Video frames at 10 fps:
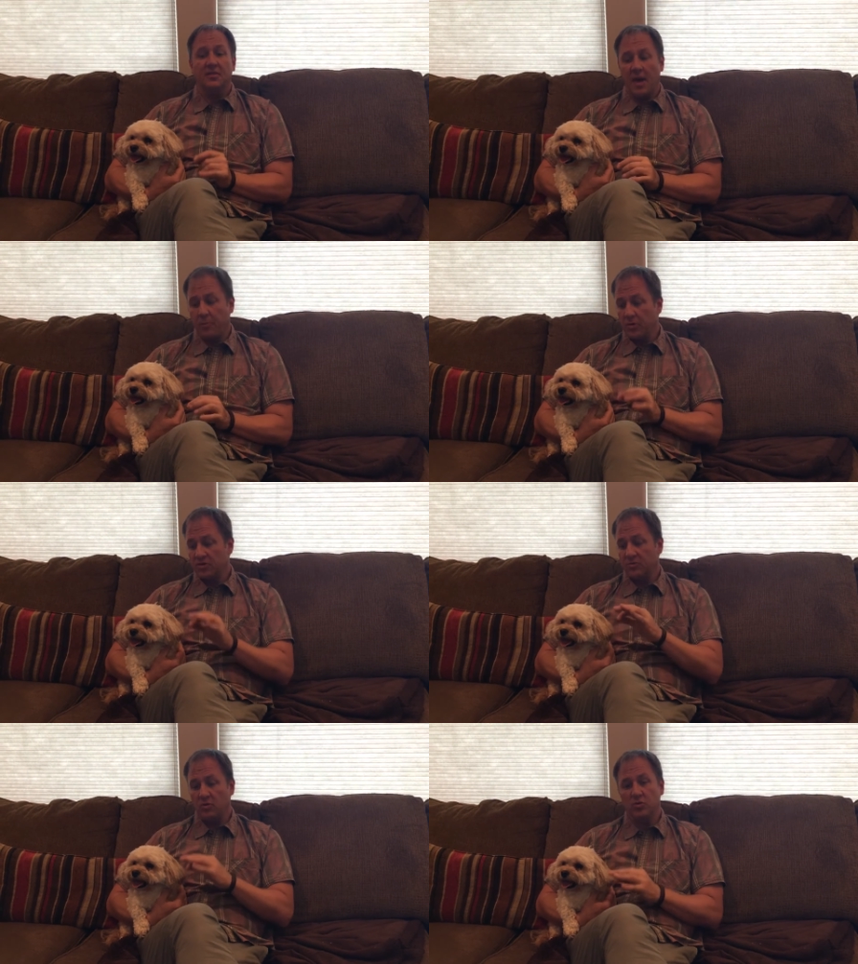That
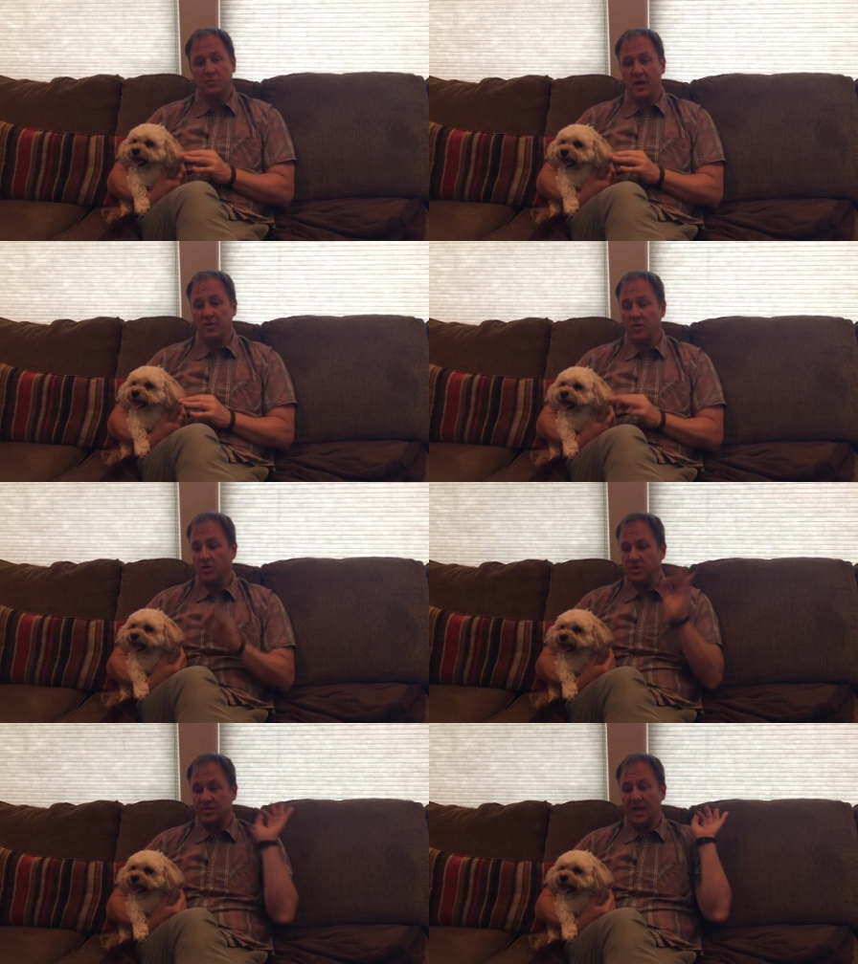person who's petting the
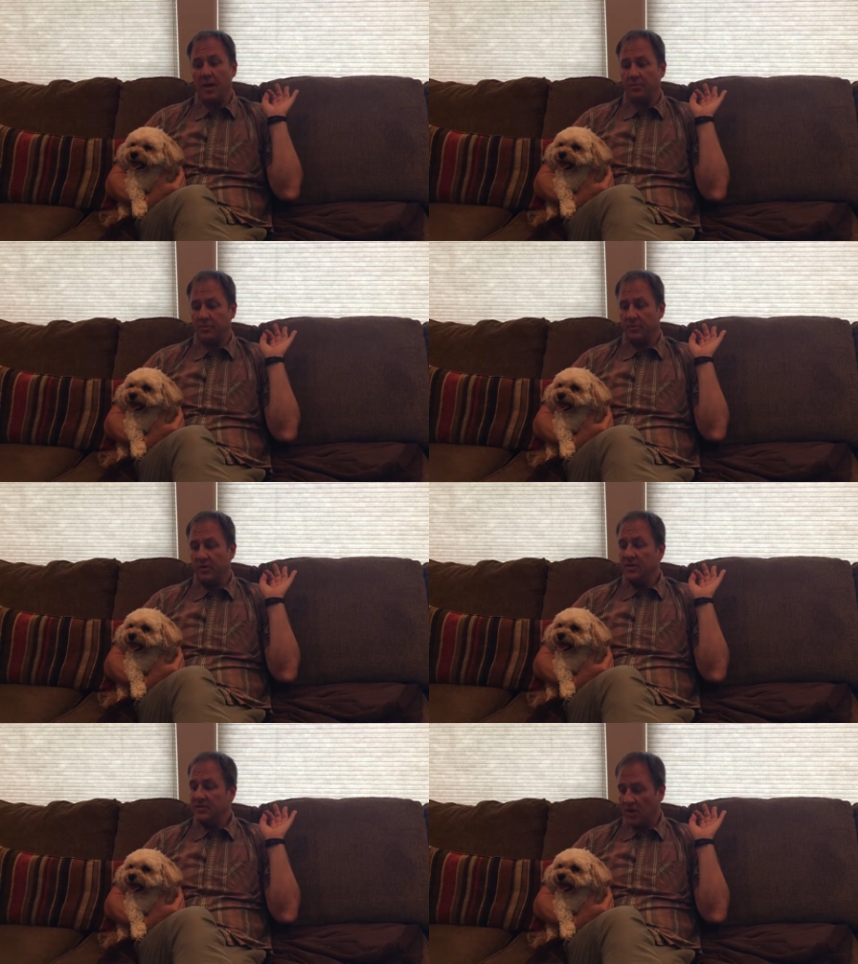dog would stop,
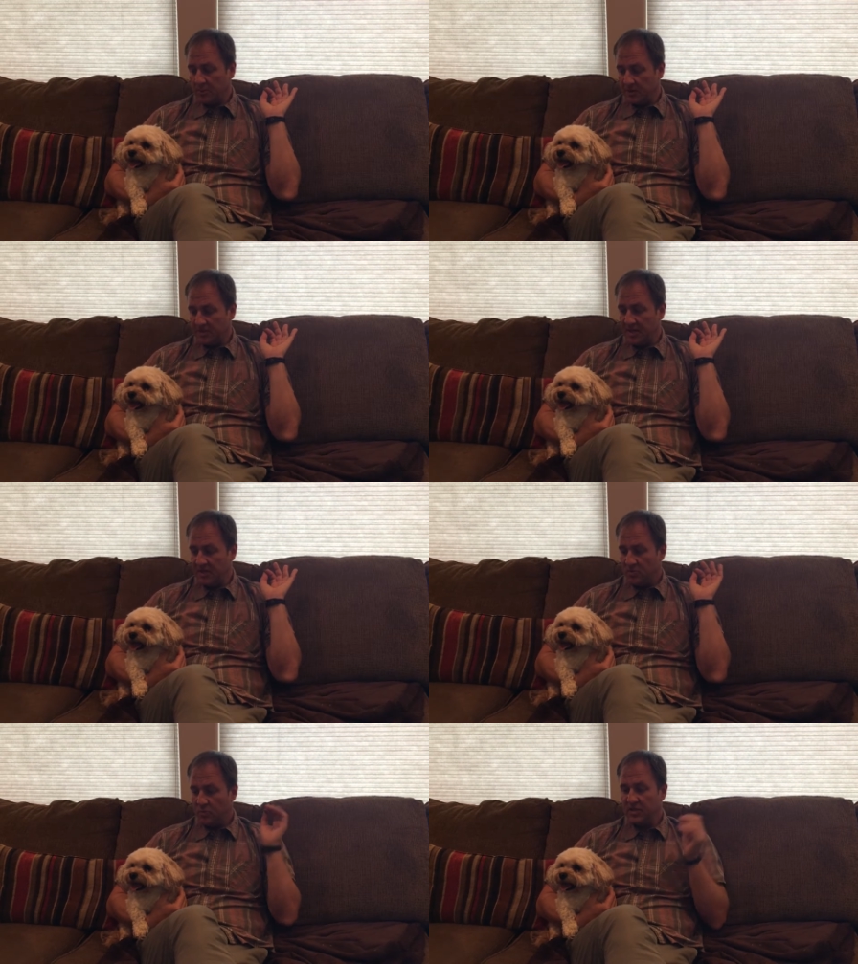tell him to
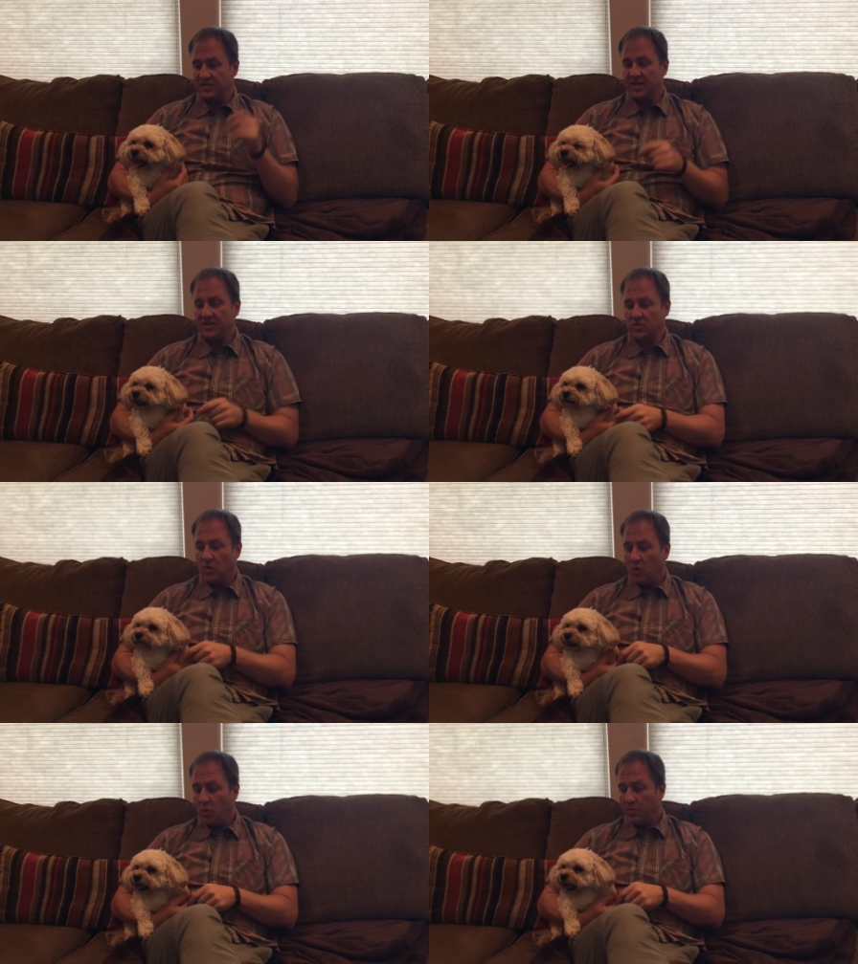sit, and he sits,
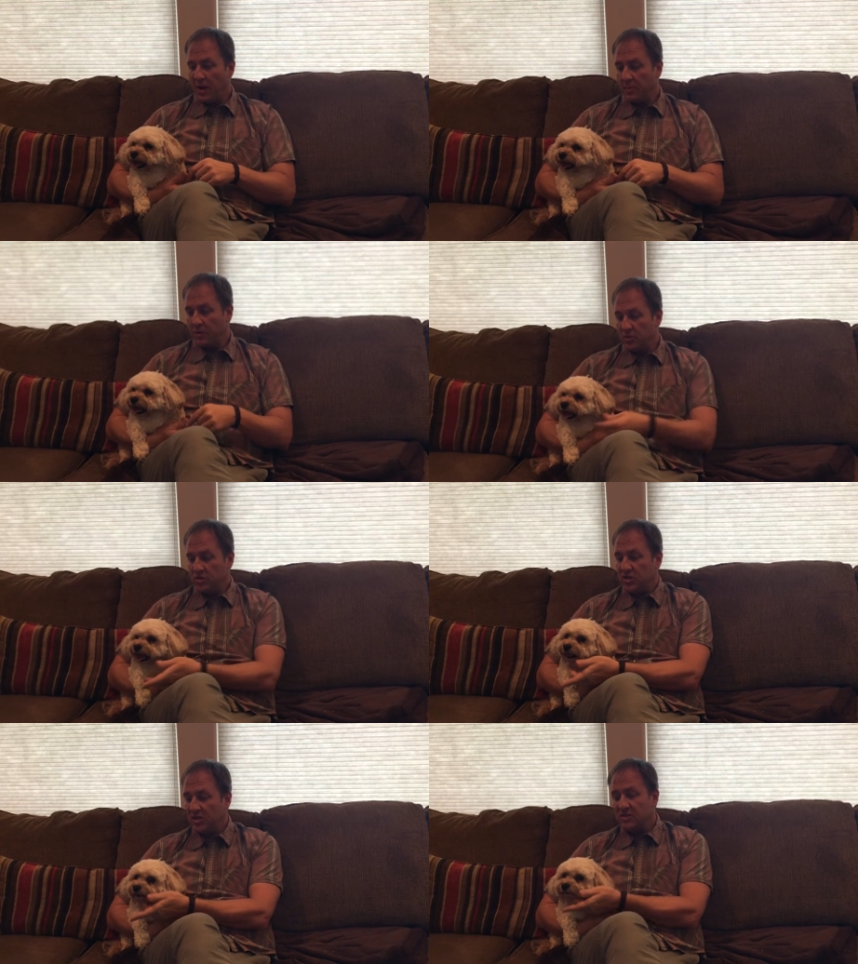we pet him under his
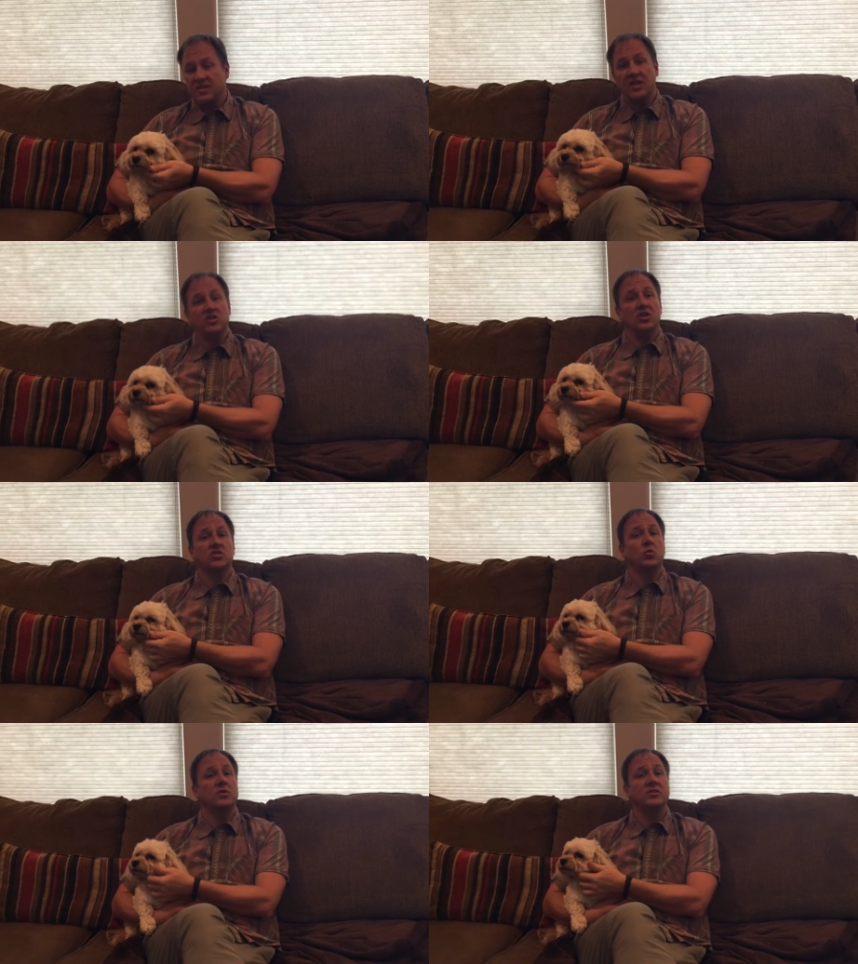chin, say just
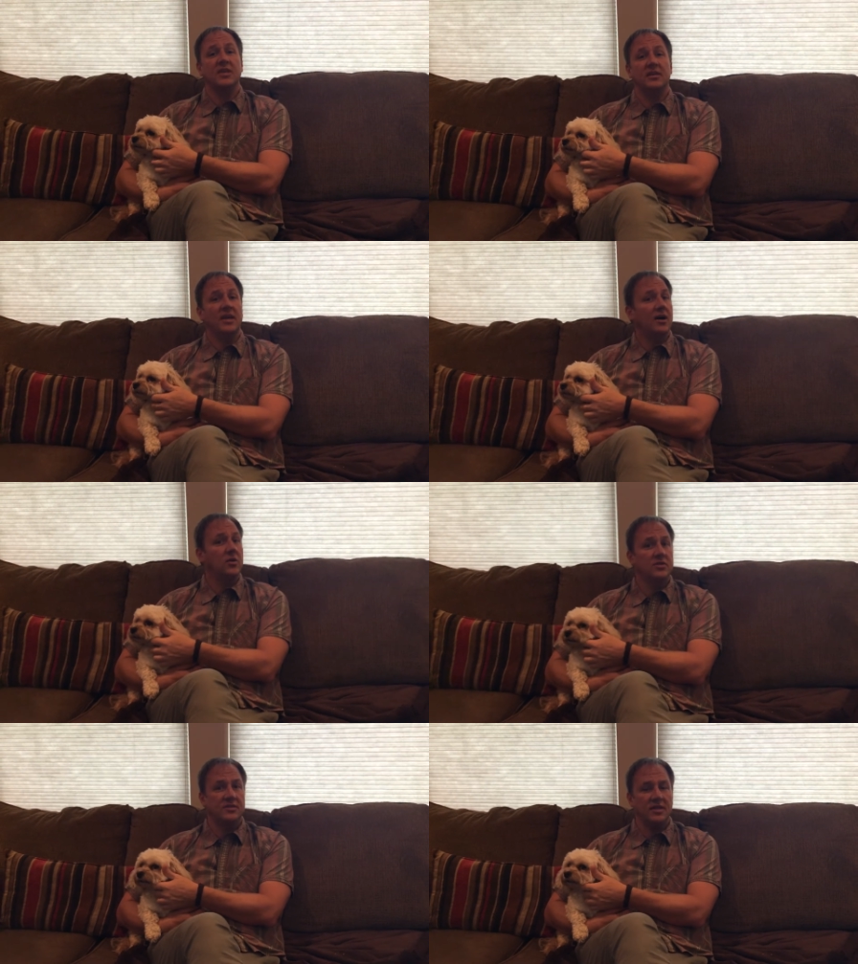the word sit, not
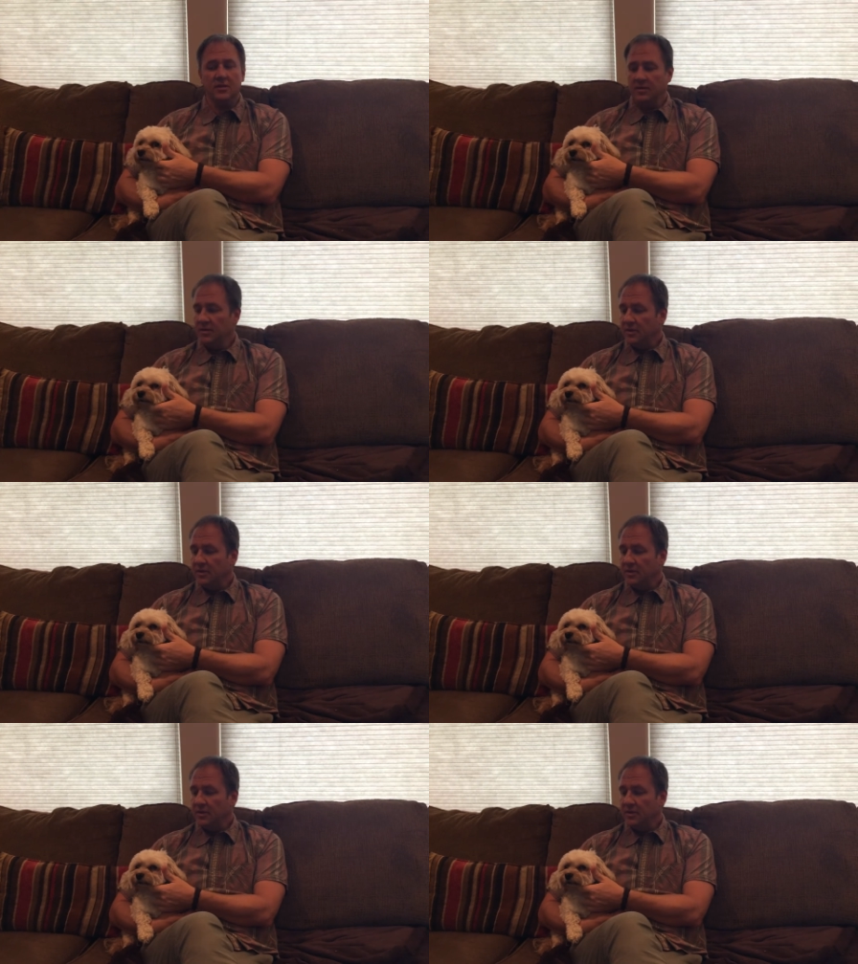good sit.